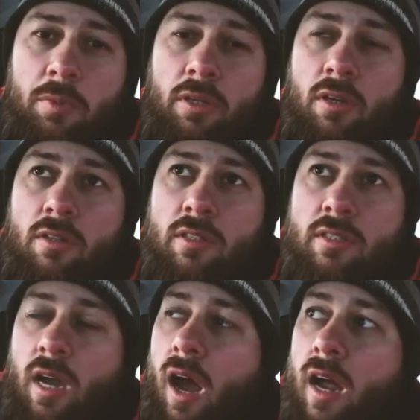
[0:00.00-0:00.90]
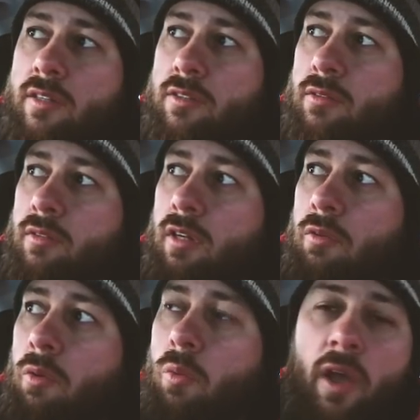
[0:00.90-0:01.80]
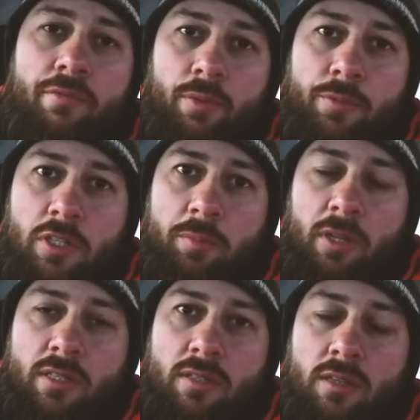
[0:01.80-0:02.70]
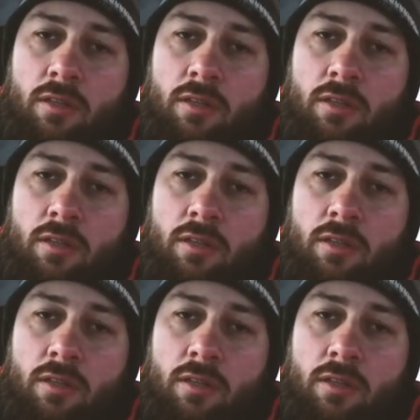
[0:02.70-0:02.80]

because it's hard to go away from these places.